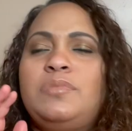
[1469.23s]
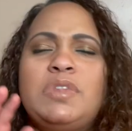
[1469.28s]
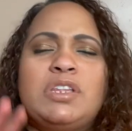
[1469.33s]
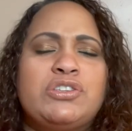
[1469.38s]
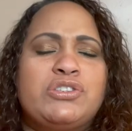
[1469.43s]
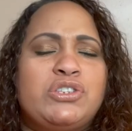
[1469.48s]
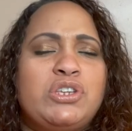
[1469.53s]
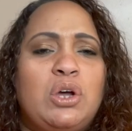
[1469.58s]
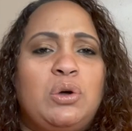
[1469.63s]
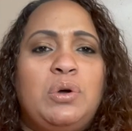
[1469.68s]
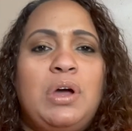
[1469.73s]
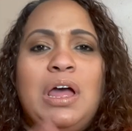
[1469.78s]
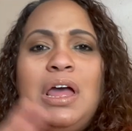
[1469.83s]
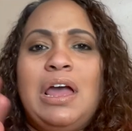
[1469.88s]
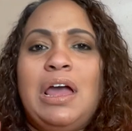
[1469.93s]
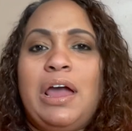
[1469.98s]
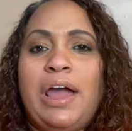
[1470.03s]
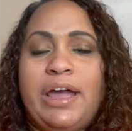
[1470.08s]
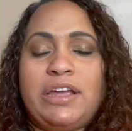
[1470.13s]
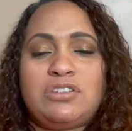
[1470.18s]
So
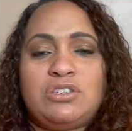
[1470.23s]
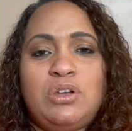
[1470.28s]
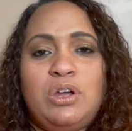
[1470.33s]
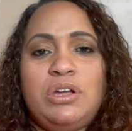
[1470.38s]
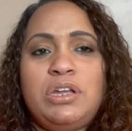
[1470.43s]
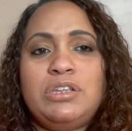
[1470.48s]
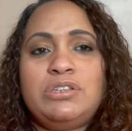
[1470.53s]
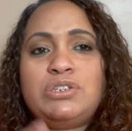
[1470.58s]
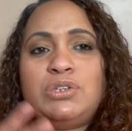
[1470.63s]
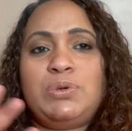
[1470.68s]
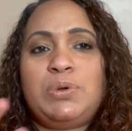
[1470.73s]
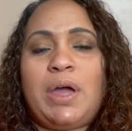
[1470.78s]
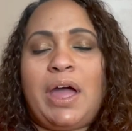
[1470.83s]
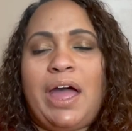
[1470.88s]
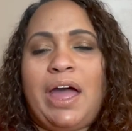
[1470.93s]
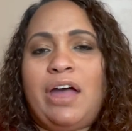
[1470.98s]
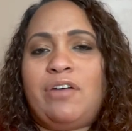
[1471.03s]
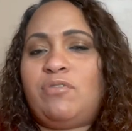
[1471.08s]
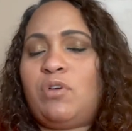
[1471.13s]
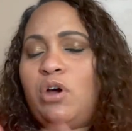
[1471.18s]
as long as you
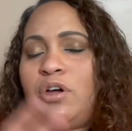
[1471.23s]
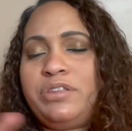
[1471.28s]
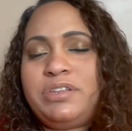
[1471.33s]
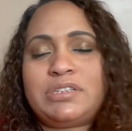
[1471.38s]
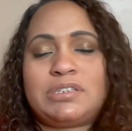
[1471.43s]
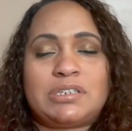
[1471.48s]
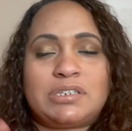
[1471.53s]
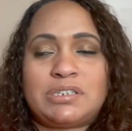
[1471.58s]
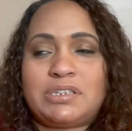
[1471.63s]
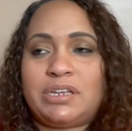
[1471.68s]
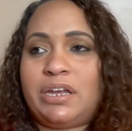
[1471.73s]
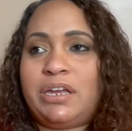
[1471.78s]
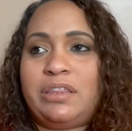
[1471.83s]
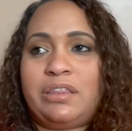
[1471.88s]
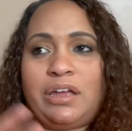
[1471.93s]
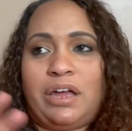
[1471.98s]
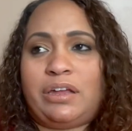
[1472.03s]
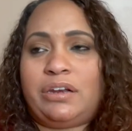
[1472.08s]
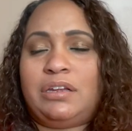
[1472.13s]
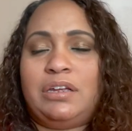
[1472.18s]
have, all this to say
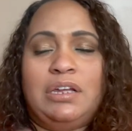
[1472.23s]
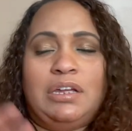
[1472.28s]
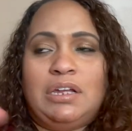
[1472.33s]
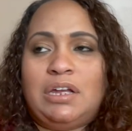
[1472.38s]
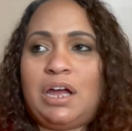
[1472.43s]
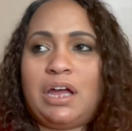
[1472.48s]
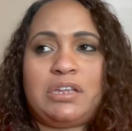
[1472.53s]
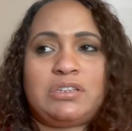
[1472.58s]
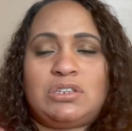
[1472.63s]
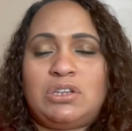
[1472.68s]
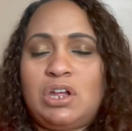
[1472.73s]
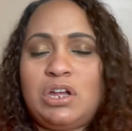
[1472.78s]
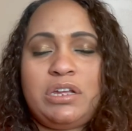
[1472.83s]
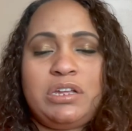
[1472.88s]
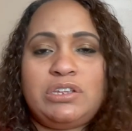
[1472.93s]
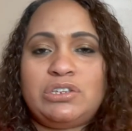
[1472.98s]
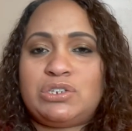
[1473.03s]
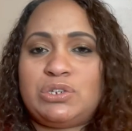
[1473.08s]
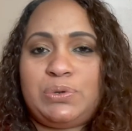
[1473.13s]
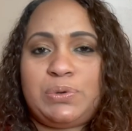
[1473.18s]
that as long
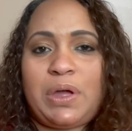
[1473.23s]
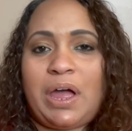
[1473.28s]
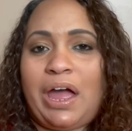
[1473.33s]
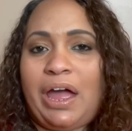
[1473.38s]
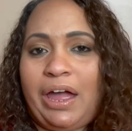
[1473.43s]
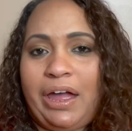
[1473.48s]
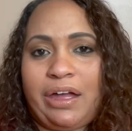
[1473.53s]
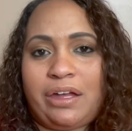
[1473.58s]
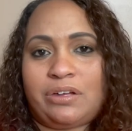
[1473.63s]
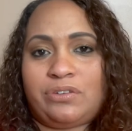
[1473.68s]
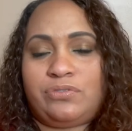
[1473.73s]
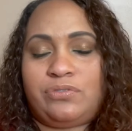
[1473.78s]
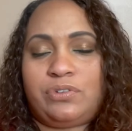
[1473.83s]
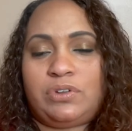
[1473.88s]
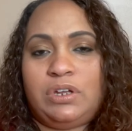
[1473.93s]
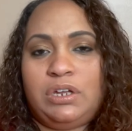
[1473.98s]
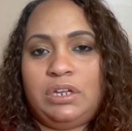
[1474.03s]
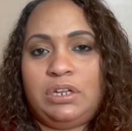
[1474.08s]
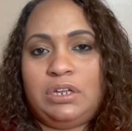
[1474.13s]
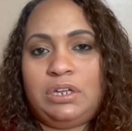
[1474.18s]
as you have
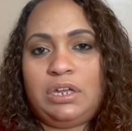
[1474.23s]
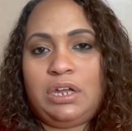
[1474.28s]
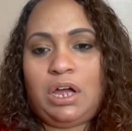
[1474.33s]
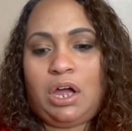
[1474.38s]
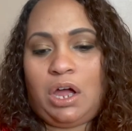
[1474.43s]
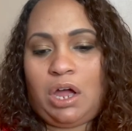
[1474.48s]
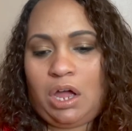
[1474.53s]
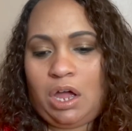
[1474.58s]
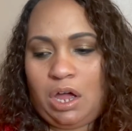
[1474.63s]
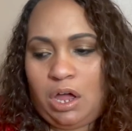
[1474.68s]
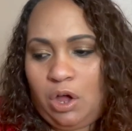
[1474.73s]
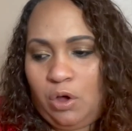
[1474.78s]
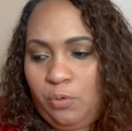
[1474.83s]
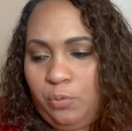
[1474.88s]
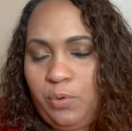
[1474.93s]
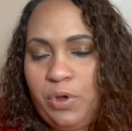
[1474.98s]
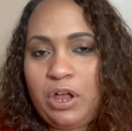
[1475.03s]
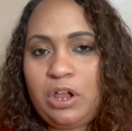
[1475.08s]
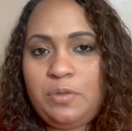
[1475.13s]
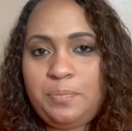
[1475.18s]
a
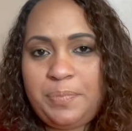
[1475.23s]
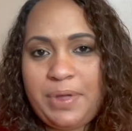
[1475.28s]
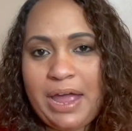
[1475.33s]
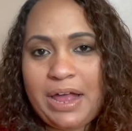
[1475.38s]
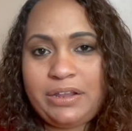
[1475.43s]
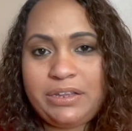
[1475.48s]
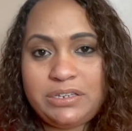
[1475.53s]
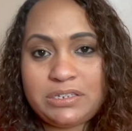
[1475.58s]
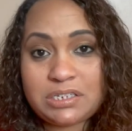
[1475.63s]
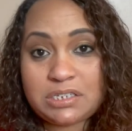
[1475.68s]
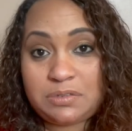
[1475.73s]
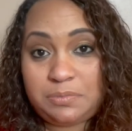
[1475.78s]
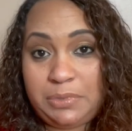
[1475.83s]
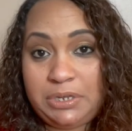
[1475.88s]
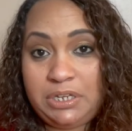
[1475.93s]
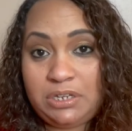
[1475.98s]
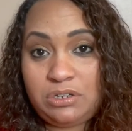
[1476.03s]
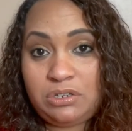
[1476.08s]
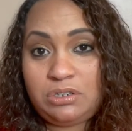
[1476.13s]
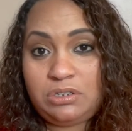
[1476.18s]
well-balanced
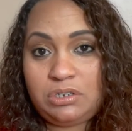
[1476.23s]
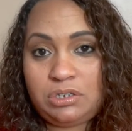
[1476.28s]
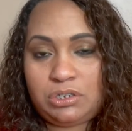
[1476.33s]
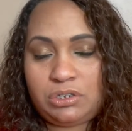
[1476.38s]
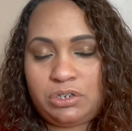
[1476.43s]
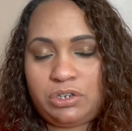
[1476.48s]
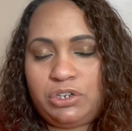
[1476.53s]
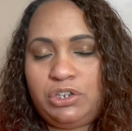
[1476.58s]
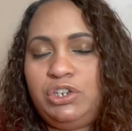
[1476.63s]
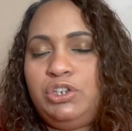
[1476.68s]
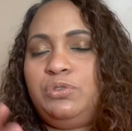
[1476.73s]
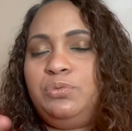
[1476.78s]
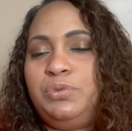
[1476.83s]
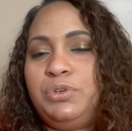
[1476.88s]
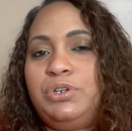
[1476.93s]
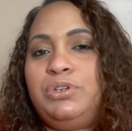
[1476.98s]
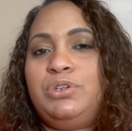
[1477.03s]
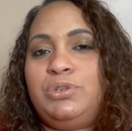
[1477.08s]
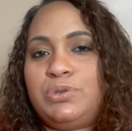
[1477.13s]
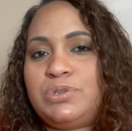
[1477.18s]
meal, you
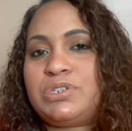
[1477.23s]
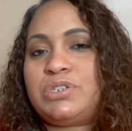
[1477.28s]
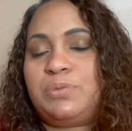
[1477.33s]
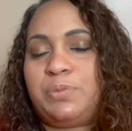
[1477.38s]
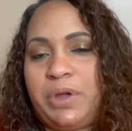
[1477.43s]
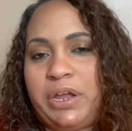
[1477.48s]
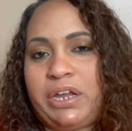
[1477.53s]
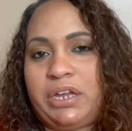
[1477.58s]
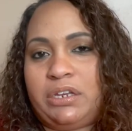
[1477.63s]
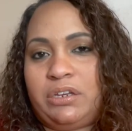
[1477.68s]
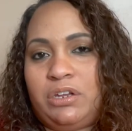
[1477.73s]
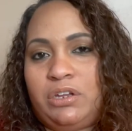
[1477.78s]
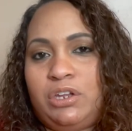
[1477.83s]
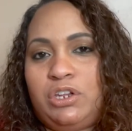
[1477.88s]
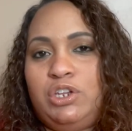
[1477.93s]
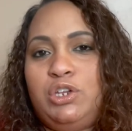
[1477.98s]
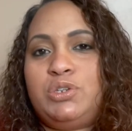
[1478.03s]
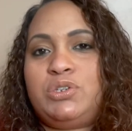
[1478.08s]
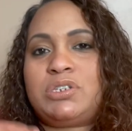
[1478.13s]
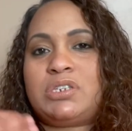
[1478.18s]
will lose the weight.
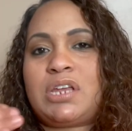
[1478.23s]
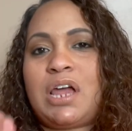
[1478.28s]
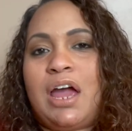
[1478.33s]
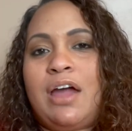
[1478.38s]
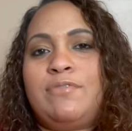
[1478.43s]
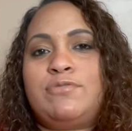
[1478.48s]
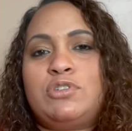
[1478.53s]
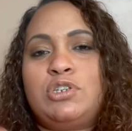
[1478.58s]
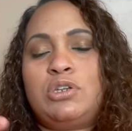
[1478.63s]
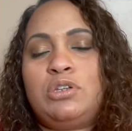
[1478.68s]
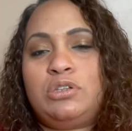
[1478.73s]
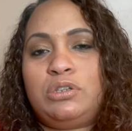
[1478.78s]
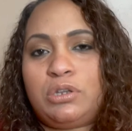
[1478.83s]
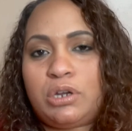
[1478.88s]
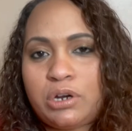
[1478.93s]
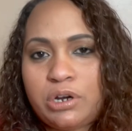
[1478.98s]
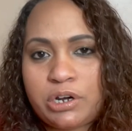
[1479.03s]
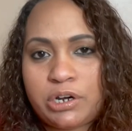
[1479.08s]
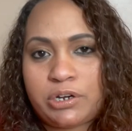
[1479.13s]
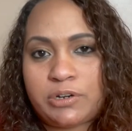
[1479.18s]
You just have to
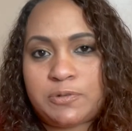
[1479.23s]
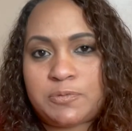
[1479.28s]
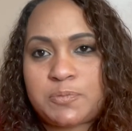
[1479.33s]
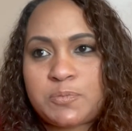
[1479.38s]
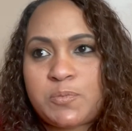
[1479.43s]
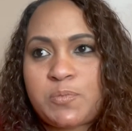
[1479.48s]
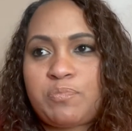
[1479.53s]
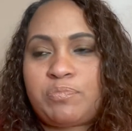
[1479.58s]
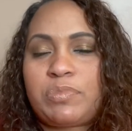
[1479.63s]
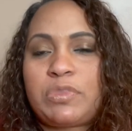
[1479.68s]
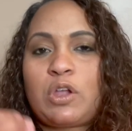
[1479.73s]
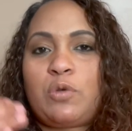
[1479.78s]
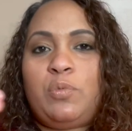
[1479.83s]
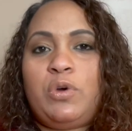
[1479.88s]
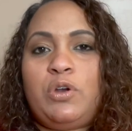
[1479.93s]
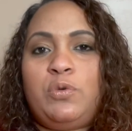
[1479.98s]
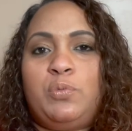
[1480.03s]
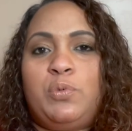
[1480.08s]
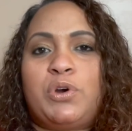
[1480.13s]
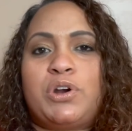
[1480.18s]
learn
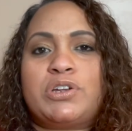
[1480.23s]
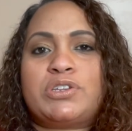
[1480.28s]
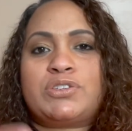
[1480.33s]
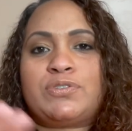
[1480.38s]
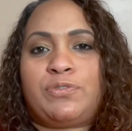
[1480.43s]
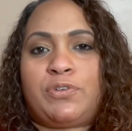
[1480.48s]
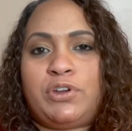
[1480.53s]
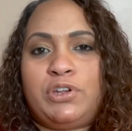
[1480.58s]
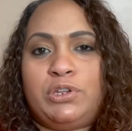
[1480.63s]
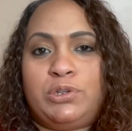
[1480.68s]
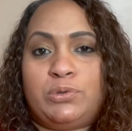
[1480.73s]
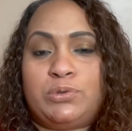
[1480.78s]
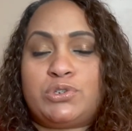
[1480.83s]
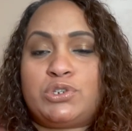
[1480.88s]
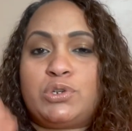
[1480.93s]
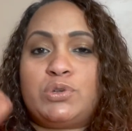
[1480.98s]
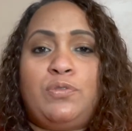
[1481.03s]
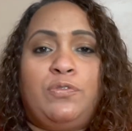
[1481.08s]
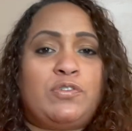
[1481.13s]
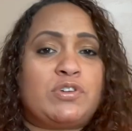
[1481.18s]
what works for you.
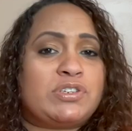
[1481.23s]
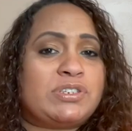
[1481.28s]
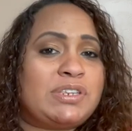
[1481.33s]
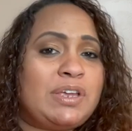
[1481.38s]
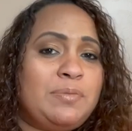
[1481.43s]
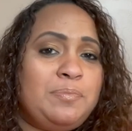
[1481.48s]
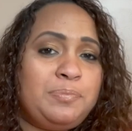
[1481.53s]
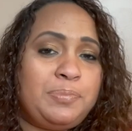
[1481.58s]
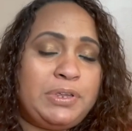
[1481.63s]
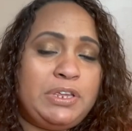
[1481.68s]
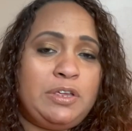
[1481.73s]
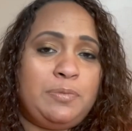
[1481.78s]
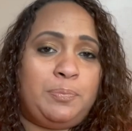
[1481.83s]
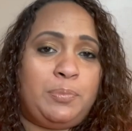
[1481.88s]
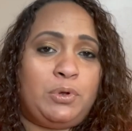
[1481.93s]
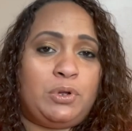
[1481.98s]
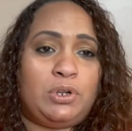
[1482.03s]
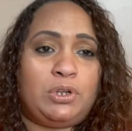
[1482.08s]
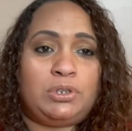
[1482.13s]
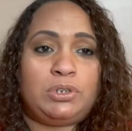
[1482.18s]
So for some
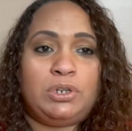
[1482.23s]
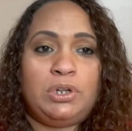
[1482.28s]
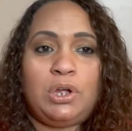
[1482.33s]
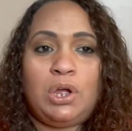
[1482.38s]
people,